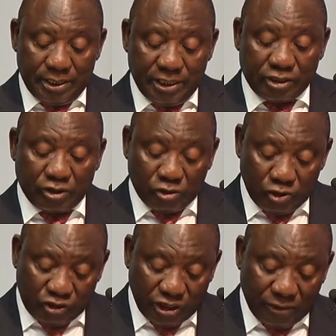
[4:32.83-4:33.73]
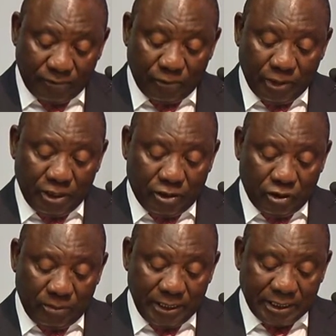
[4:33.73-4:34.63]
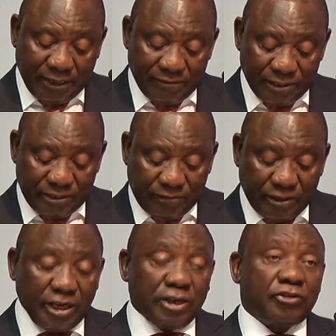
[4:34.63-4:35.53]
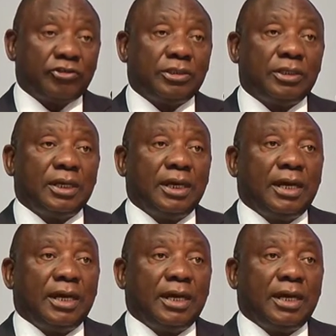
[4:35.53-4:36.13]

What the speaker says: is crucial for economic diversification